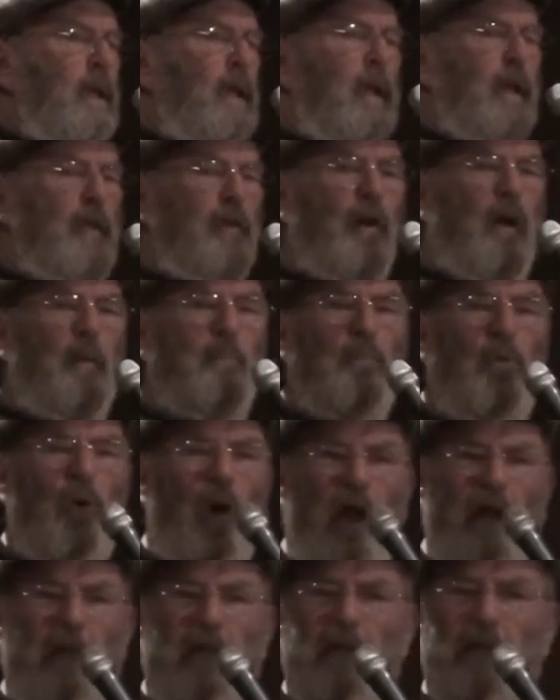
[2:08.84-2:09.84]
and I'm
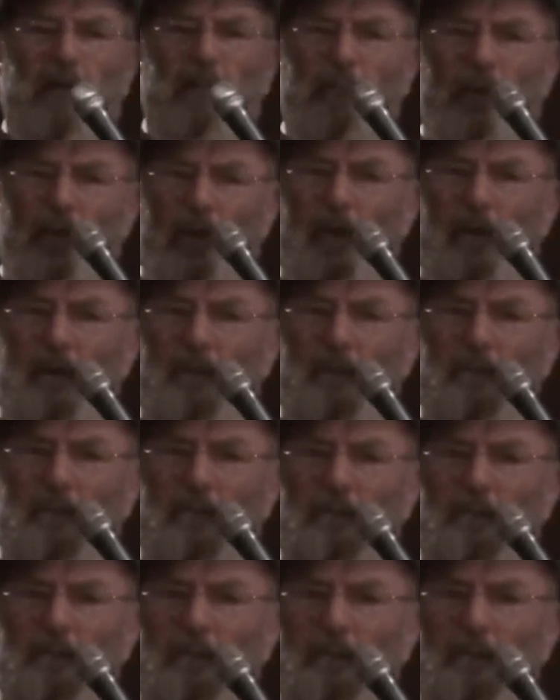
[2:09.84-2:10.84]
writing a book
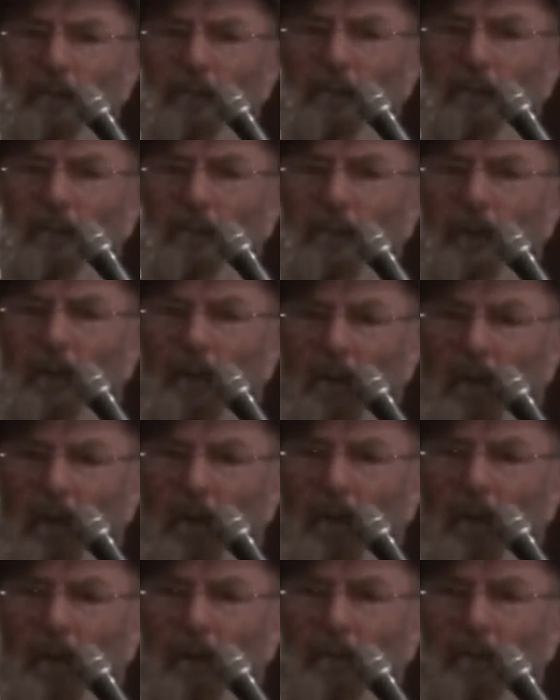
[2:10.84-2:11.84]

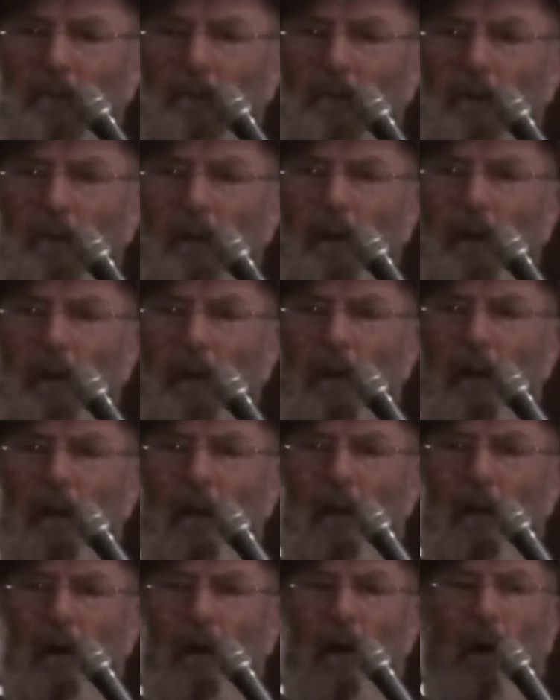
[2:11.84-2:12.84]
called
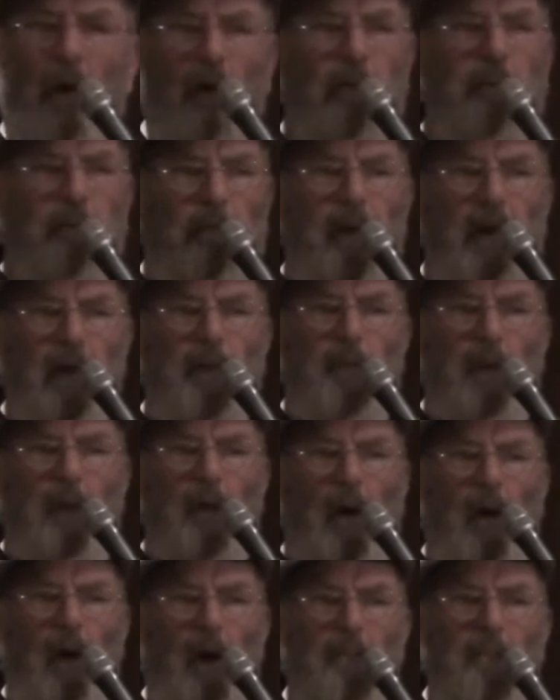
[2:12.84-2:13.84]
Odd
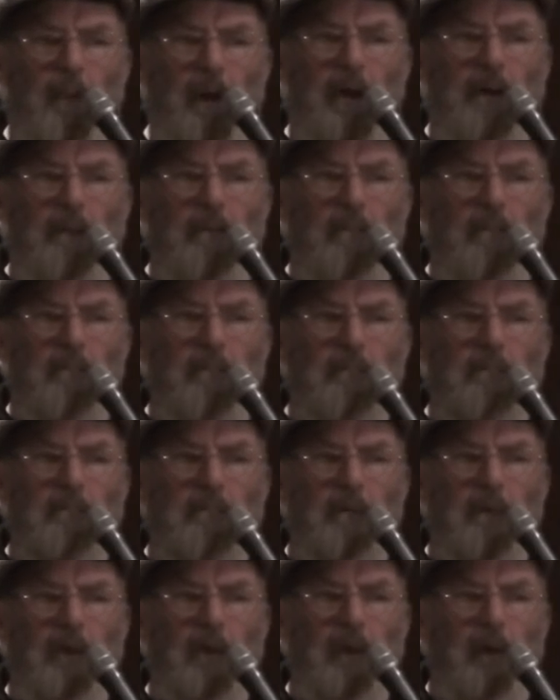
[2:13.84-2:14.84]
People I Meet,
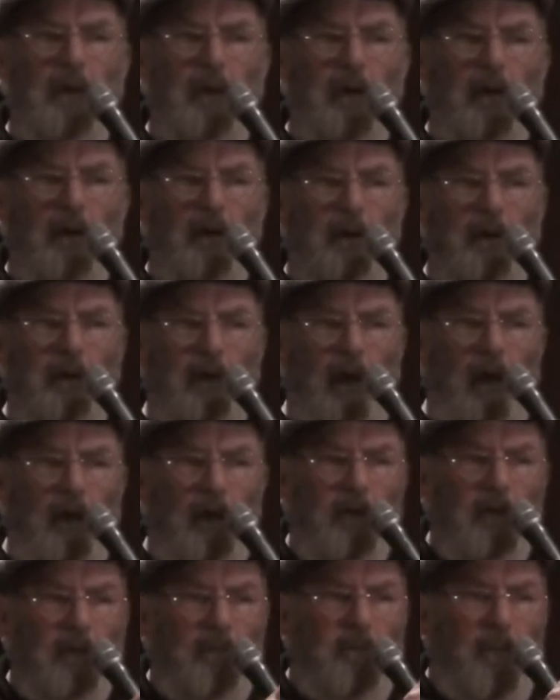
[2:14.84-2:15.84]
so
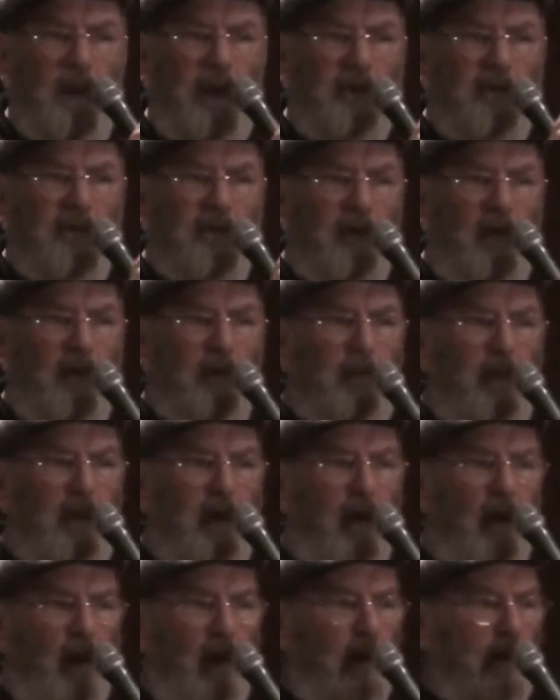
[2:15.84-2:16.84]
you'd best not
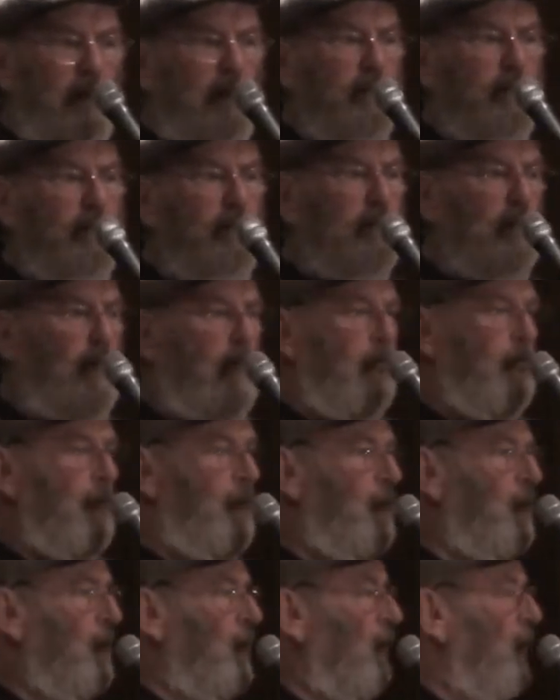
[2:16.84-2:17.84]
be odd."
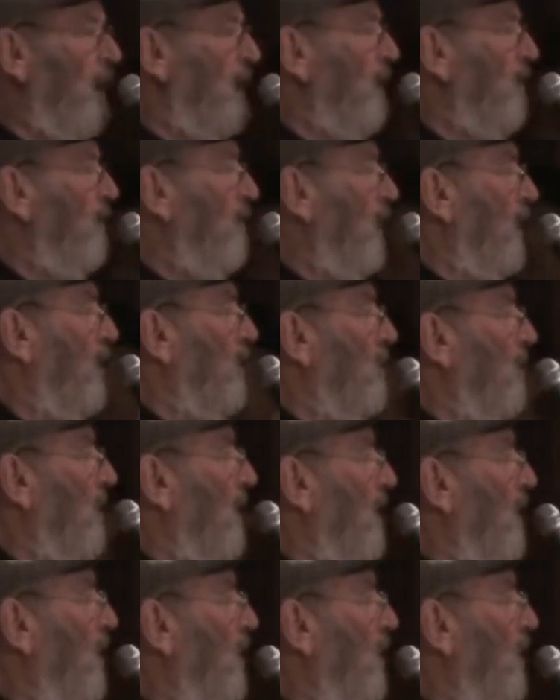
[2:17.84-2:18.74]
And he fixed me a